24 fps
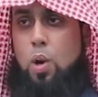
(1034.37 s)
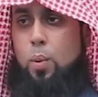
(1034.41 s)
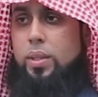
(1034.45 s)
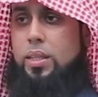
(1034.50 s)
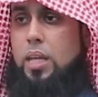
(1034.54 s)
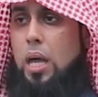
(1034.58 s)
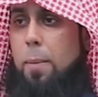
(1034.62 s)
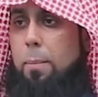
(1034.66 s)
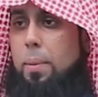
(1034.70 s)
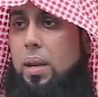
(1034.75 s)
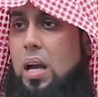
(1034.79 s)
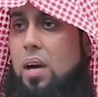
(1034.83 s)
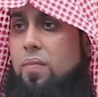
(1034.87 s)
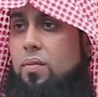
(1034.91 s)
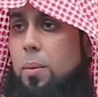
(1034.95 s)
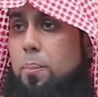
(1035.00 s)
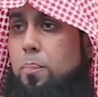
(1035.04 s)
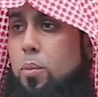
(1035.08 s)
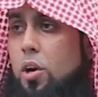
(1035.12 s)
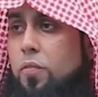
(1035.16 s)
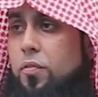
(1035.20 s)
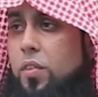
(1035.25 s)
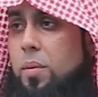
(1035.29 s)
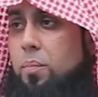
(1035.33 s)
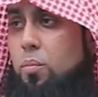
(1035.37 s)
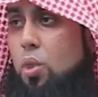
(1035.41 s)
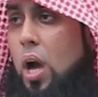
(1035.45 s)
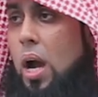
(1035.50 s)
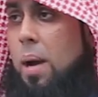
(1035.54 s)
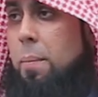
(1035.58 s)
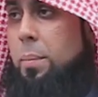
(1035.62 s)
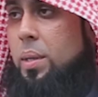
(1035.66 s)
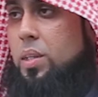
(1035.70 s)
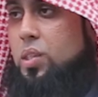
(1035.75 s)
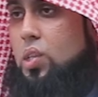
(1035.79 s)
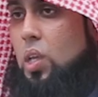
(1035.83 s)
with with our beloved Prophet
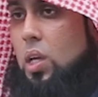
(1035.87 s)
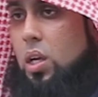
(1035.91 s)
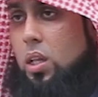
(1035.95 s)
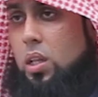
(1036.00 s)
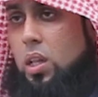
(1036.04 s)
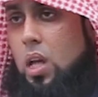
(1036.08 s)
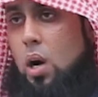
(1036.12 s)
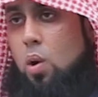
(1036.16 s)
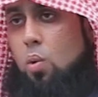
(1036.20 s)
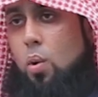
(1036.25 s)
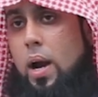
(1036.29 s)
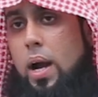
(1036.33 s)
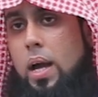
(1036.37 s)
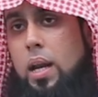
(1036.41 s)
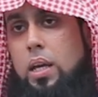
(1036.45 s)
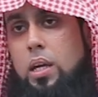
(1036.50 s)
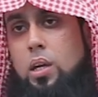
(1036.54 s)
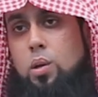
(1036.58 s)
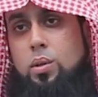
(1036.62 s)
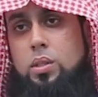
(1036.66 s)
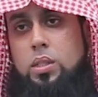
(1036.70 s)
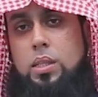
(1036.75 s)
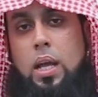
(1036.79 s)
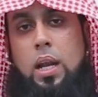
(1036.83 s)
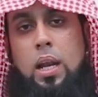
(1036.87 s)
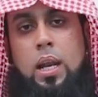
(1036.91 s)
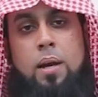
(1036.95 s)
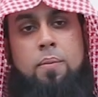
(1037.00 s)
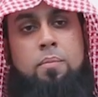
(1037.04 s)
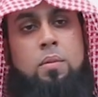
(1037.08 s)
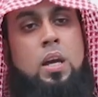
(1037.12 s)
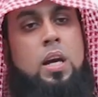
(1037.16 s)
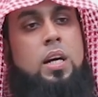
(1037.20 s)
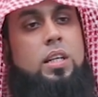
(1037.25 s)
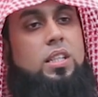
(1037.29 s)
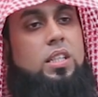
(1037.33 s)
Muhammad sallallahu alayhi
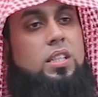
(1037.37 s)
wasallam,